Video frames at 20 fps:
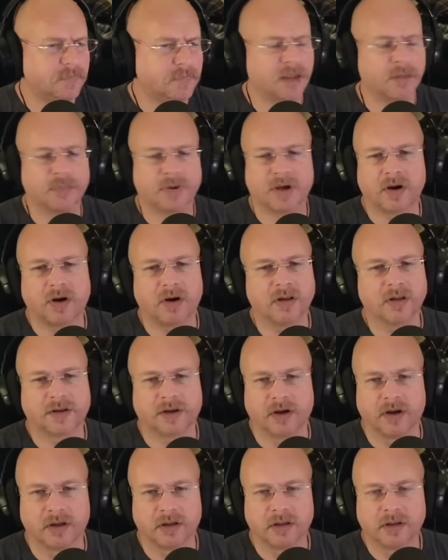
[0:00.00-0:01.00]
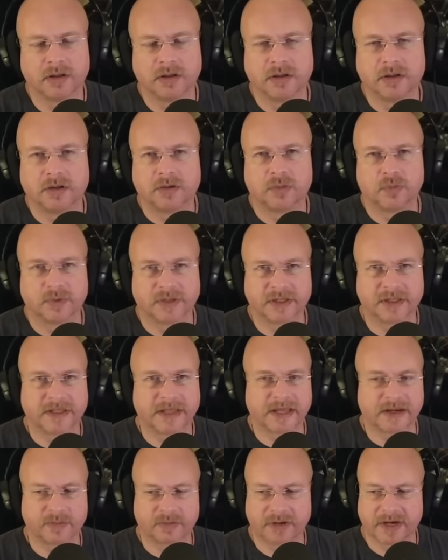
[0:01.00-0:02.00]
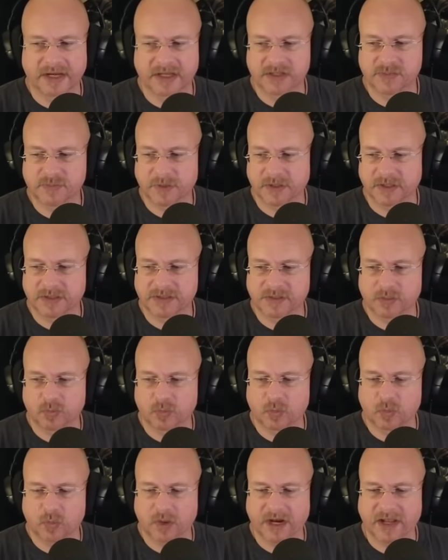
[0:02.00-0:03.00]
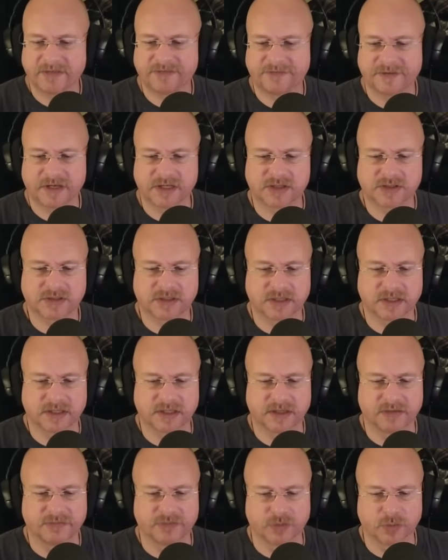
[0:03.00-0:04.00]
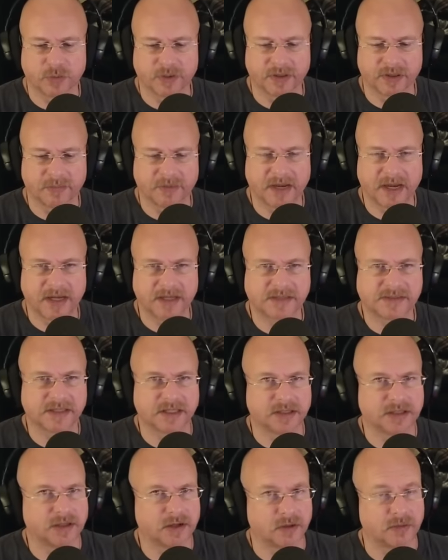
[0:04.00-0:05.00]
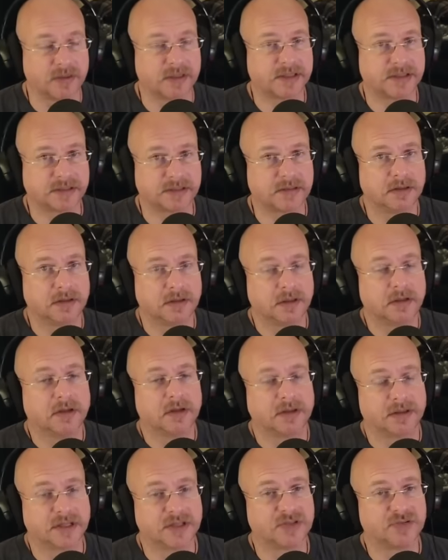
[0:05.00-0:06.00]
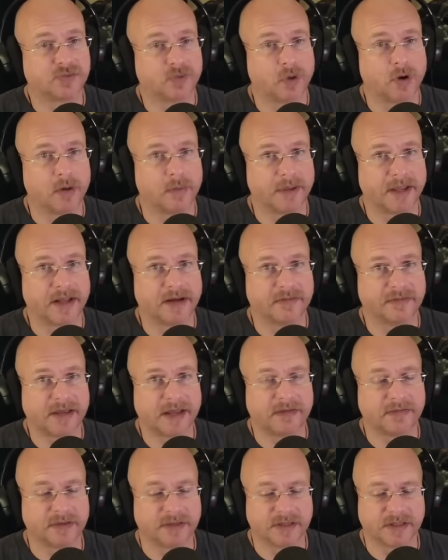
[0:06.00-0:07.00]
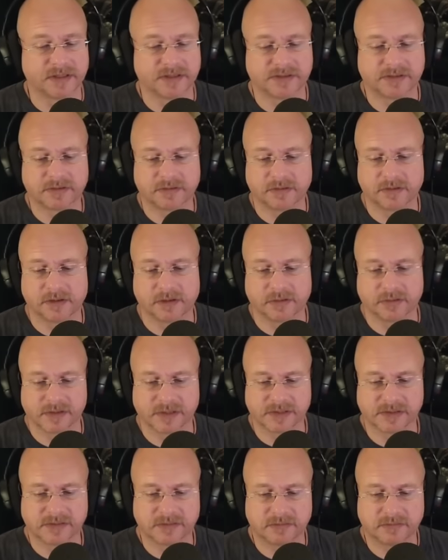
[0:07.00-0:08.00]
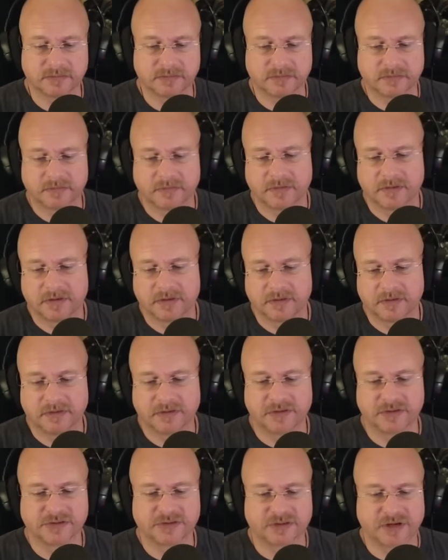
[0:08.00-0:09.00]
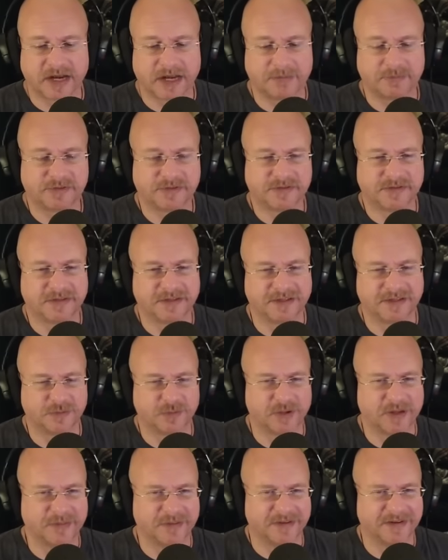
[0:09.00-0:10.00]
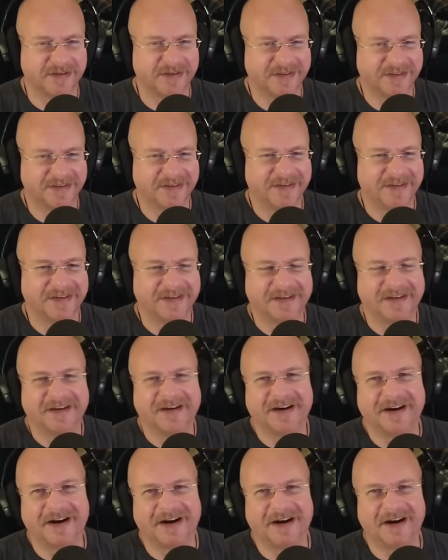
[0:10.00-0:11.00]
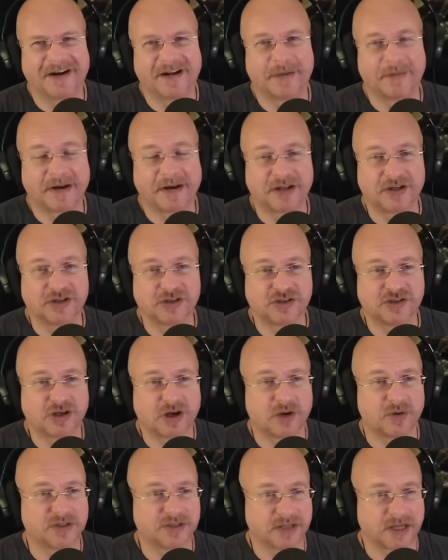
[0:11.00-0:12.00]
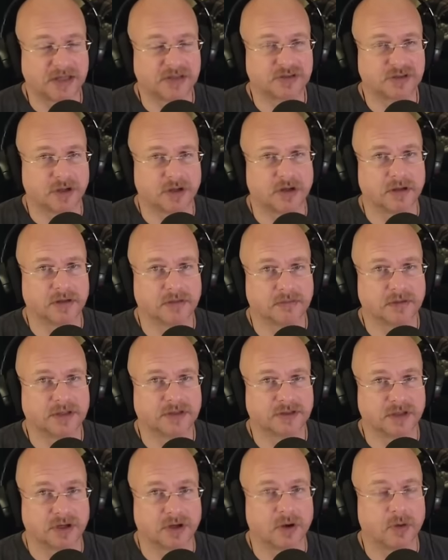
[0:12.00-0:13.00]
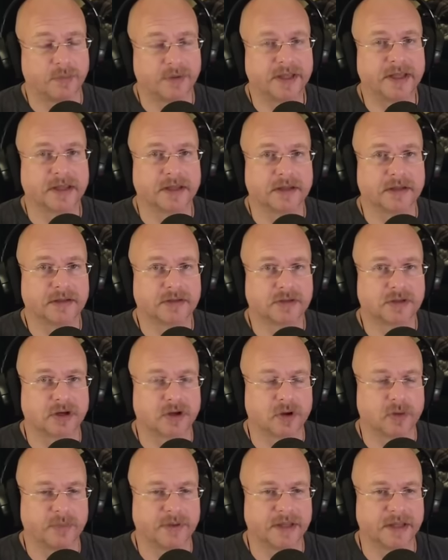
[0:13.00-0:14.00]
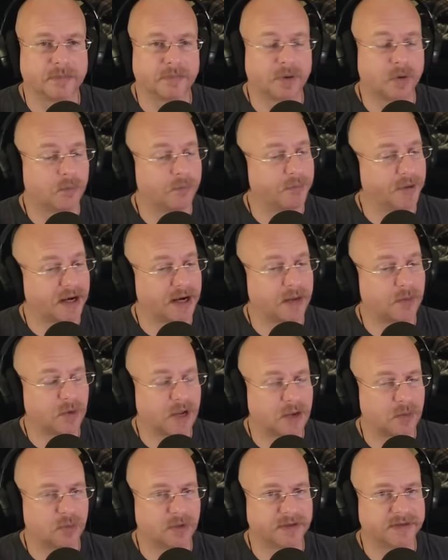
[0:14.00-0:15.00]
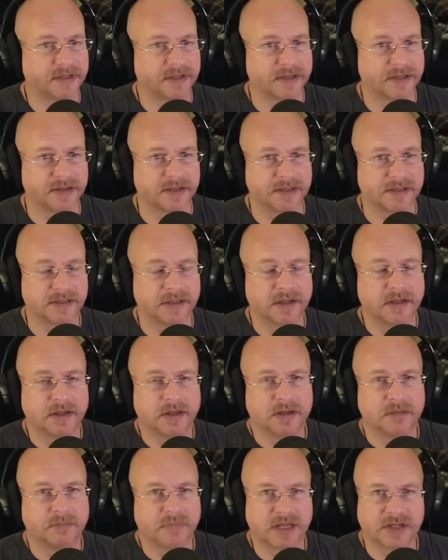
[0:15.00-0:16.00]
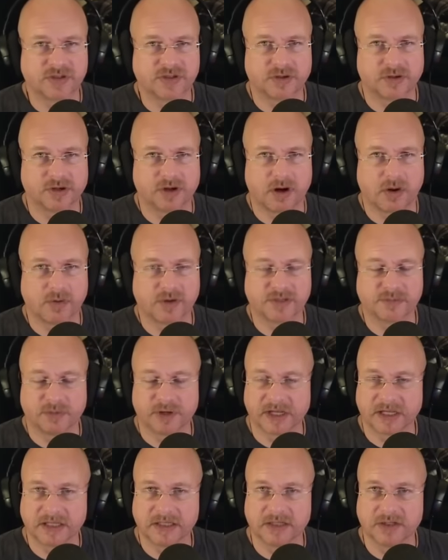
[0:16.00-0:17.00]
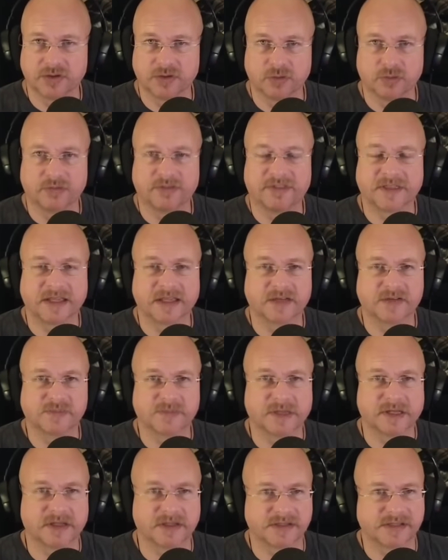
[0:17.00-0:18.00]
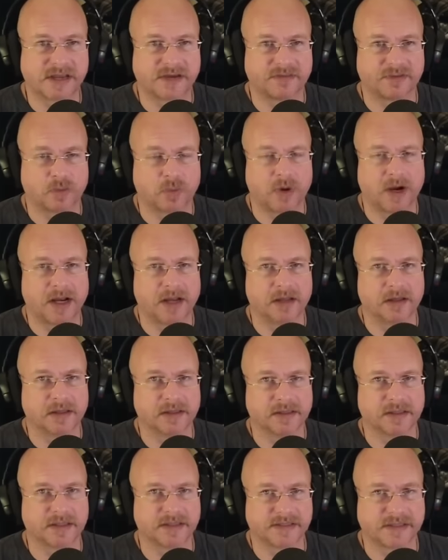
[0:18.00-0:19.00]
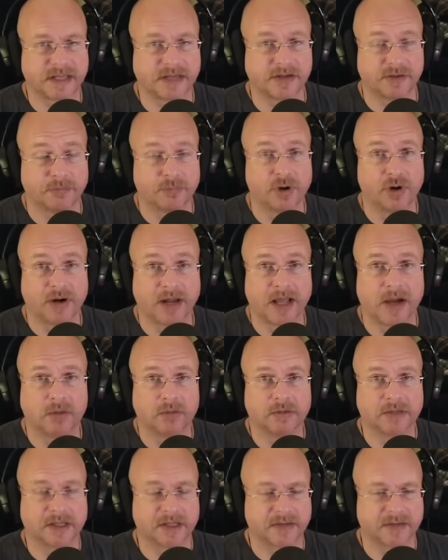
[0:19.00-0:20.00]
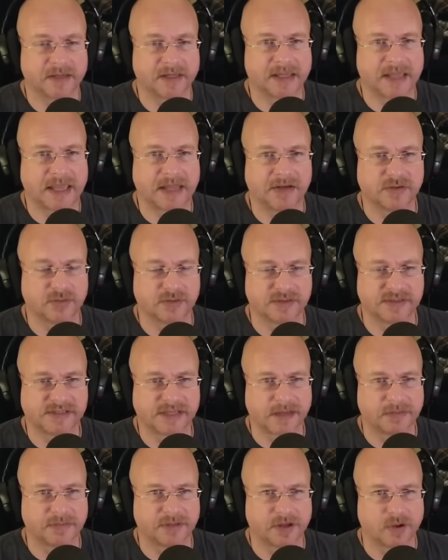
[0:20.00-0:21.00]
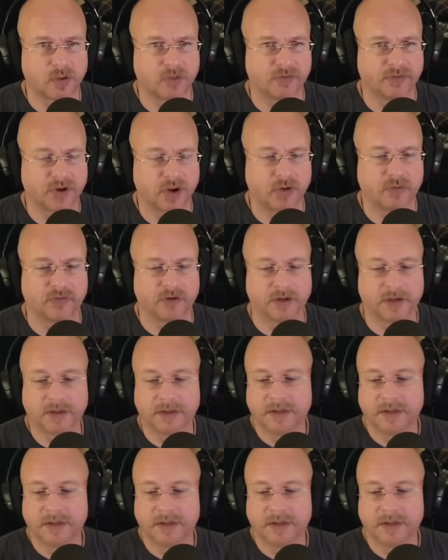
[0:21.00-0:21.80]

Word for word: But all in all, really get a great experience. And when I finished the interview with them, I said, you know, this this format of having these you know these thirst traps these women uh, coming on your show is it's gonna it's gonna go big. It's gonna go big. But but I, I will tell you this: make sure you're always bringing in new things because after a while it does tend to burn out. Like you can't do the same thing over and over.